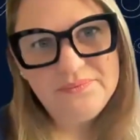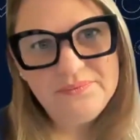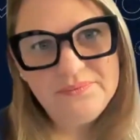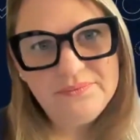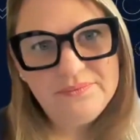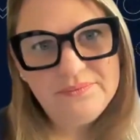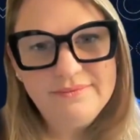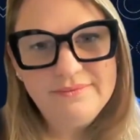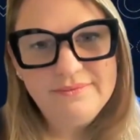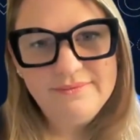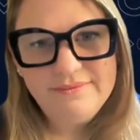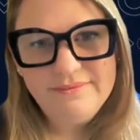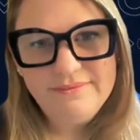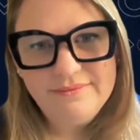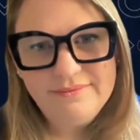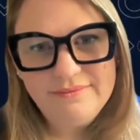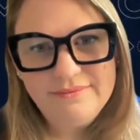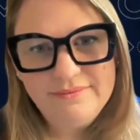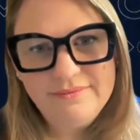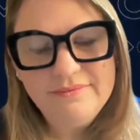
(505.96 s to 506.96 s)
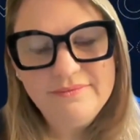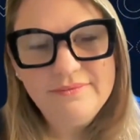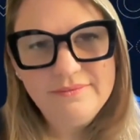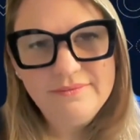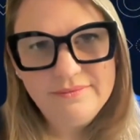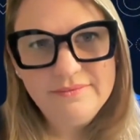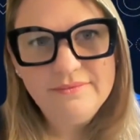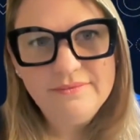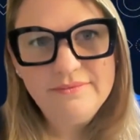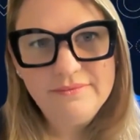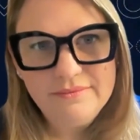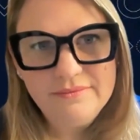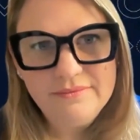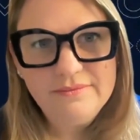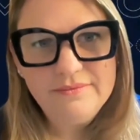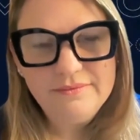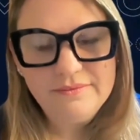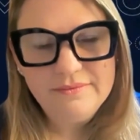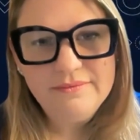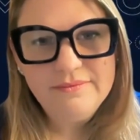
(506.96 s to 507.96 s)
sorry, just the last things, because I could
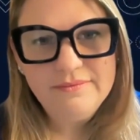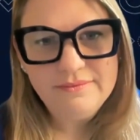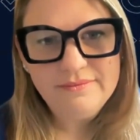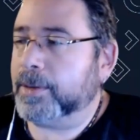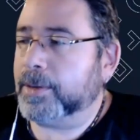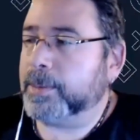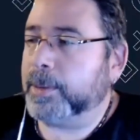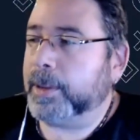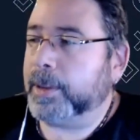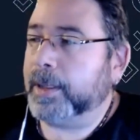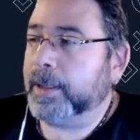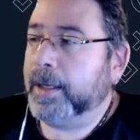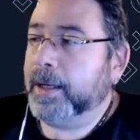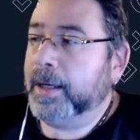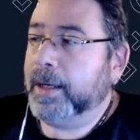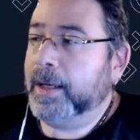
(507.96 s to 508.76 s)
talk for hours, but